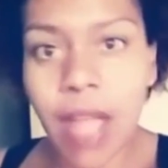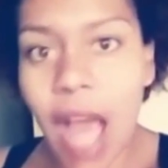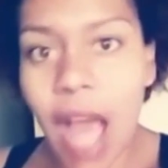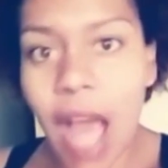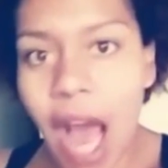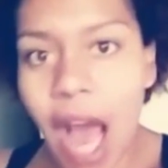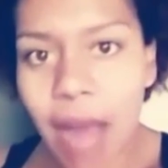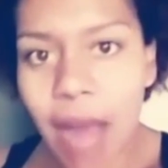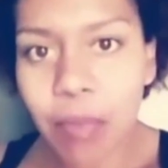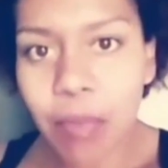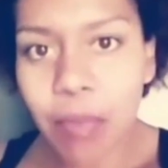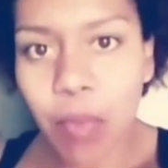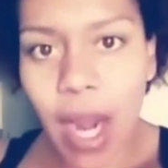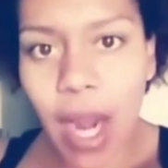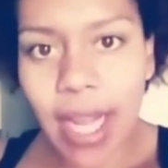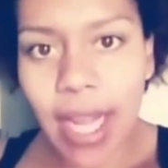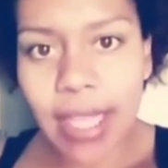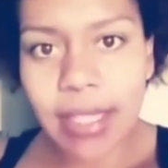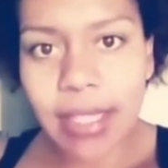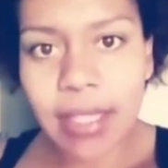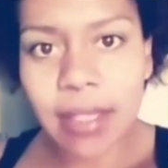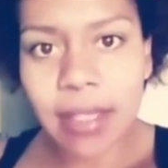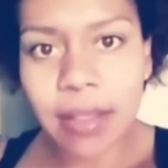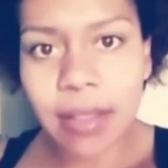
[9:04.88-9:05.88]
I'm
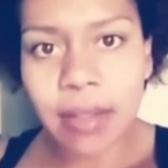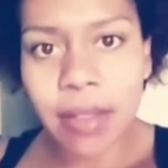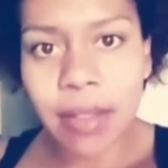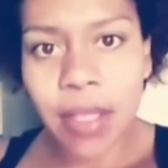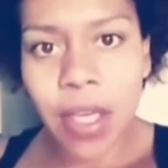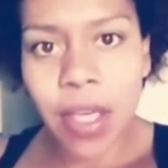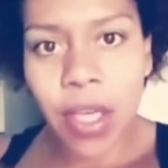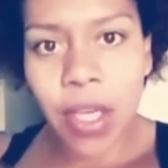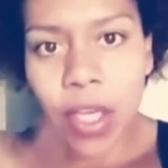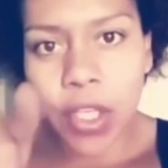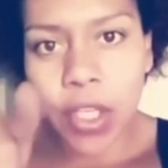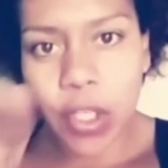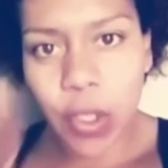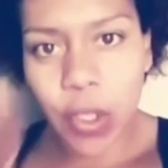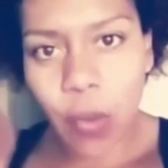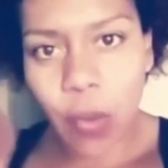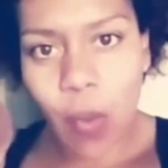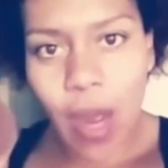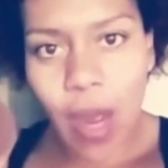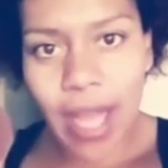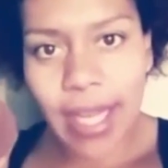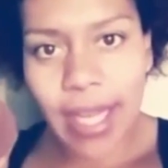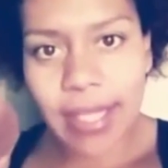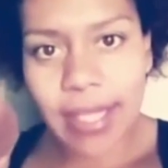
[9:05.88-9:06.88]
right. You're
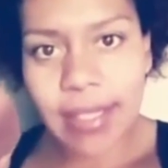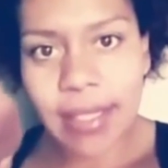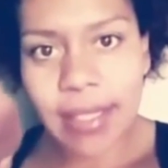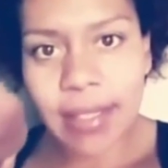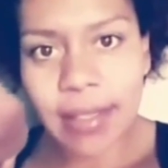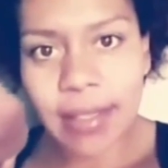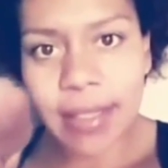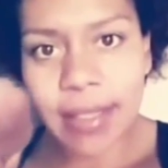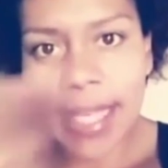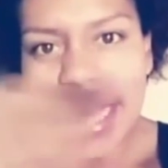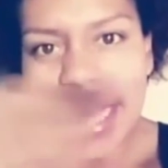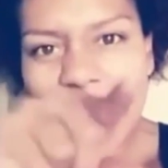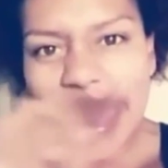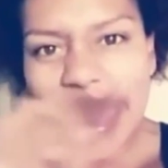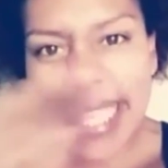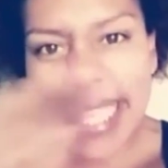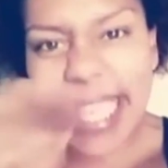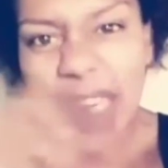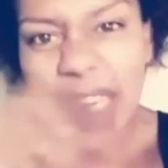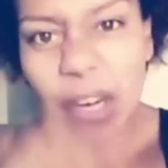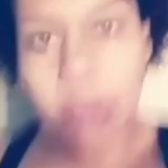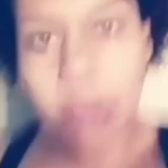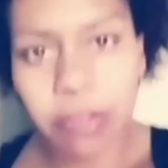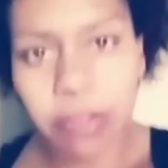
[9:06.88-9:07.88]
white.
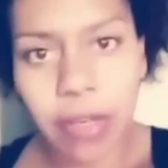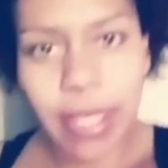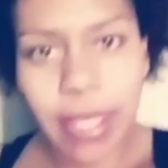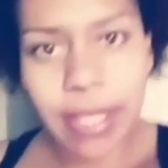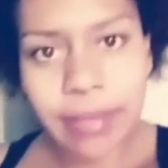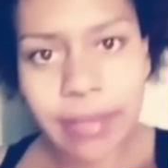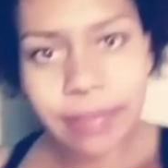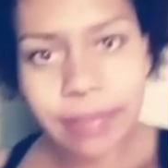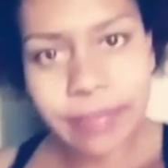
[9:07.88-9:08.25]
Get over it.